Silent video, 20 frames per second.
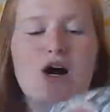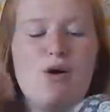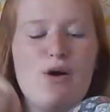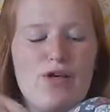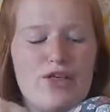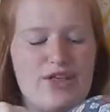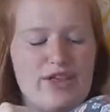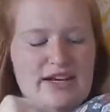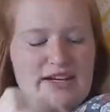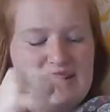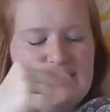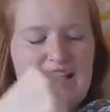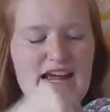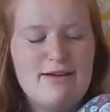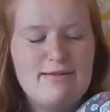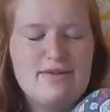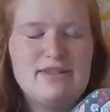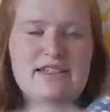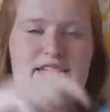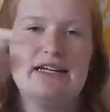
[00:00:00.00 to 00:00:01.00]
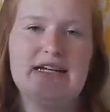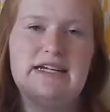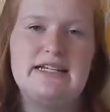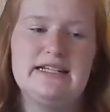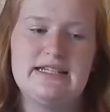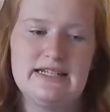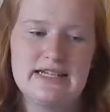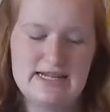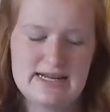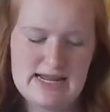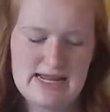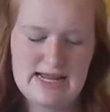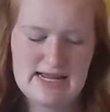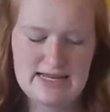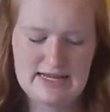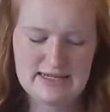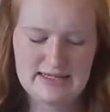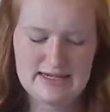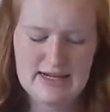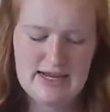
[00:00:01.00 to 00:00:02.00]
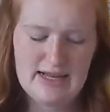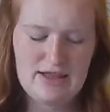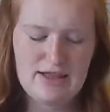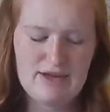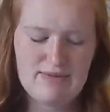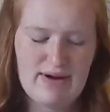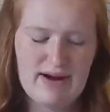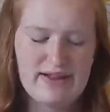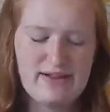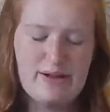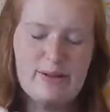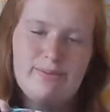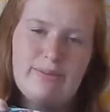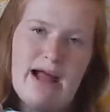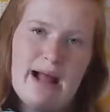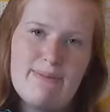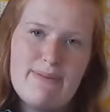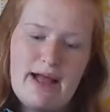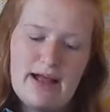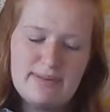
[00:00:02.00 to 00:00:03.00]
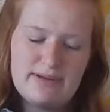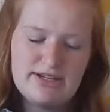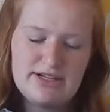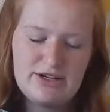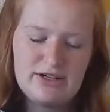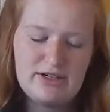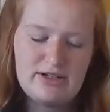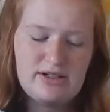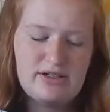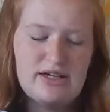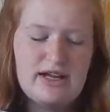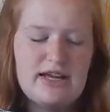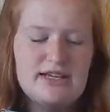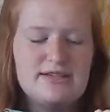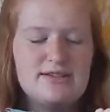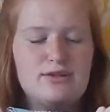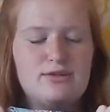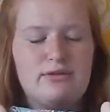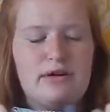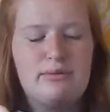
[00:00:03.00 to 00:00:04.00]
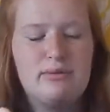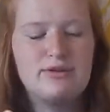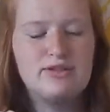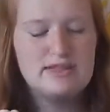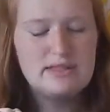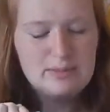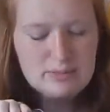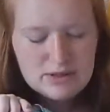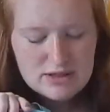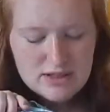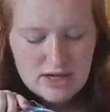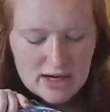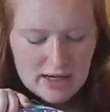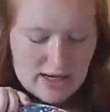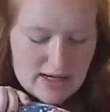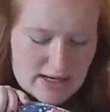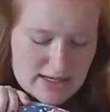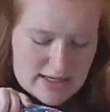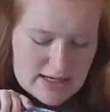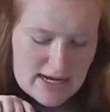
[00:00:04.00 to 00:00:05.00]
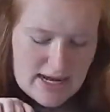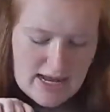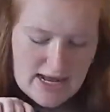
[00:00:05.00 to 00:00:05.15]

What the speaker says: with the diamonds on it. It is the regular backpack material. It has little rubber zippers on it.